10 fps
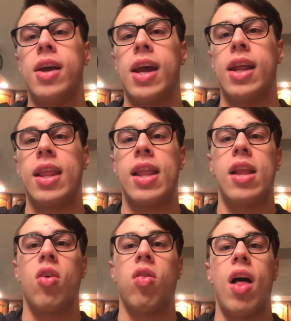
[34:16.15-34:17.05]
And
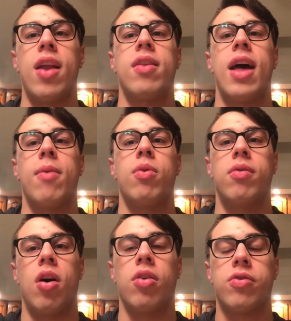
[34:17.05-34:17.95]
a lot of that
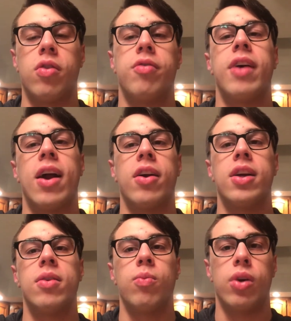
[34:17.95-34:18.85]
will also
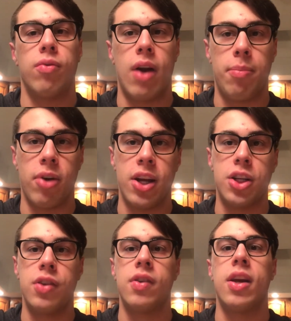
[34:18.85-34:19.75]
vary with rep
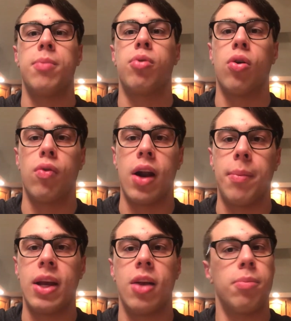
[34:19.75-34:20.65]
ranges and
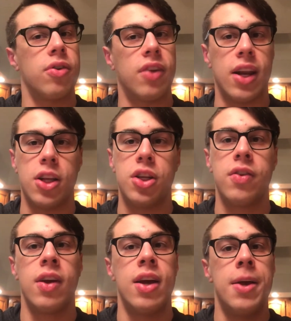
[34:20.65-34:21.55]
programming and
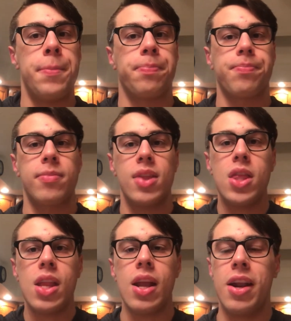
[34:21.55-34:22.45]
percentages.
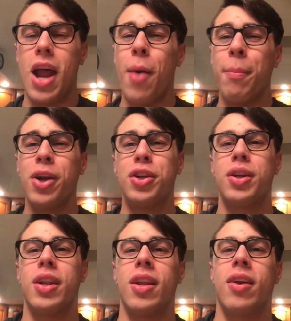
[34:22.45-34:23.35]
Not
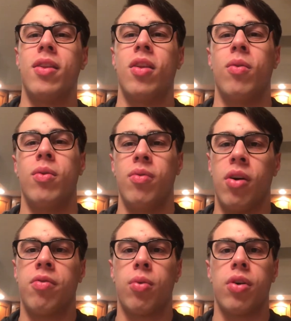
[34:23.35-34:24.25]
much,
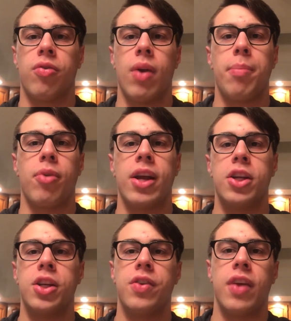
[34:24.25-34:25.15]
of course, rep
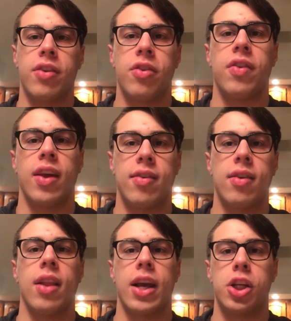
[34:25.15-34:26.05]
ranges, exercise
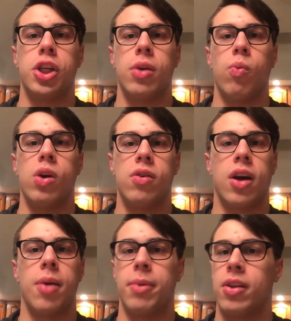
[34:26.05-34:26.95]
selection will
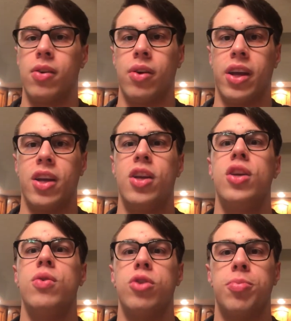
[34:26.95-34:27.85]
come into a
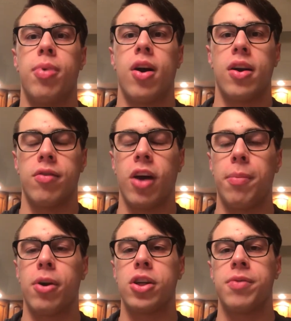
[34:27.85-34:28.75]
huge part of
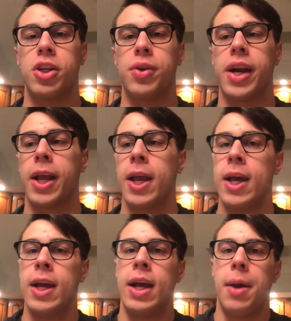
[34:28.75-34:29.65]
hypertrophy training,
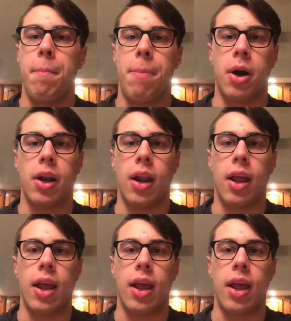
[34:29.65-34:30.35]
but